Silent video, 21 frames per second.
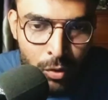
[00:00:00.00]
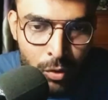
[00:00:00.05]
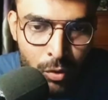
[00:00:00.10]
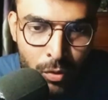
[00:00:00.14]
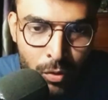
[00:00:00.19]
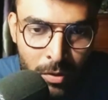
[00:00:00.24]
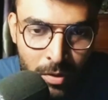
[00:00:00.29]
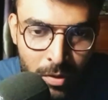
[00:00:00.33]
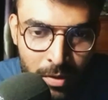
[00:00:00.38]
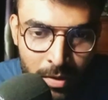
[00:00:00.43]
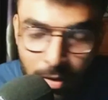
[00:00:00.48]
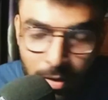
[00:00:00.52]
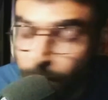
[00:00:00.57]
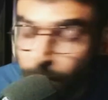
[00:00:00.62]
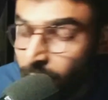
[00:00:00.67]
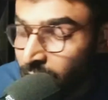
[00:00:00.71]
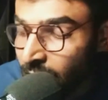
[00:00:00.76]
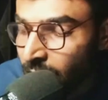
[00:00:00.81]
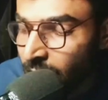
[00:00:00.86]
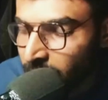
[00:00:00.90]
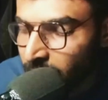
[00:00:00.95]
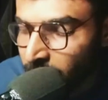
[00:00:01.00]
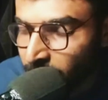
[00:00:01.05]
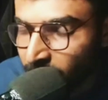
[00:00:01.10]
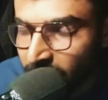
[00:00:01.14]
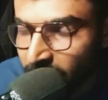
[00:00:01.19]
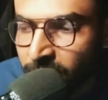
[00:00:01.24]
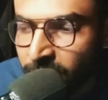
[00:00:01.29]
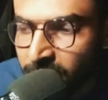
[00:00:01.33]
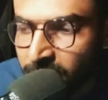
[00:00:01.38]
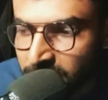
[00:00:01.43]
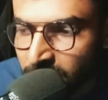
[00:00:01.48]
to being a
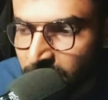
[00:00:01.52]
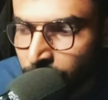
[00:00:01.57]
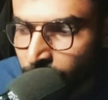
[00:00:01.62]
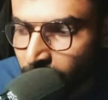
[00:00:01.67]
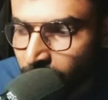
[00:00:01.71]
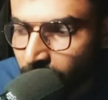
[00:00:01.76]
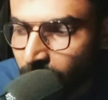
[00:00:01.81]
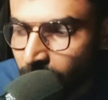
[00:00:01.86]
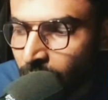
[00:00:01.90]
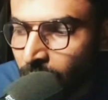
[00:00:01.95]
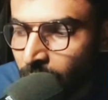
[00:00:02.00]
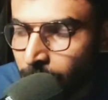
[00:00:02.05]
metaverse network.